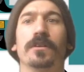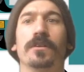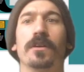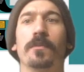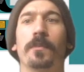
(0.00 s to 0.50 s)

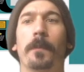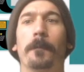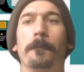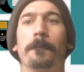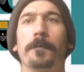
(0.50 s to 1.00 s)
Oh,
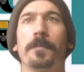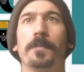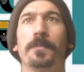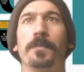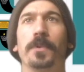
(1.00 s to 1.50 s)

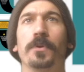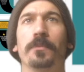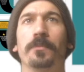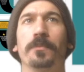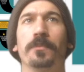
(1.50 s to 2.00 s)

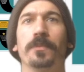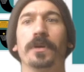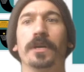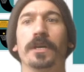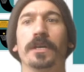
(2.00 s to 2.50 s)
boom.
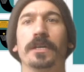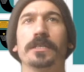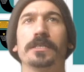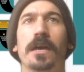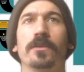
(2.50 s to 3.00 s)

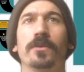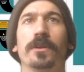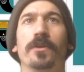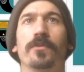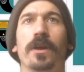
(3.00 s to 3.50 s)
It's
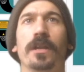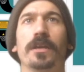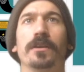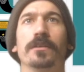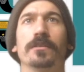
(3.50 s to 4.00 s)
downloading it right
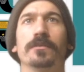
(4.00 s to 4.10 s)
here.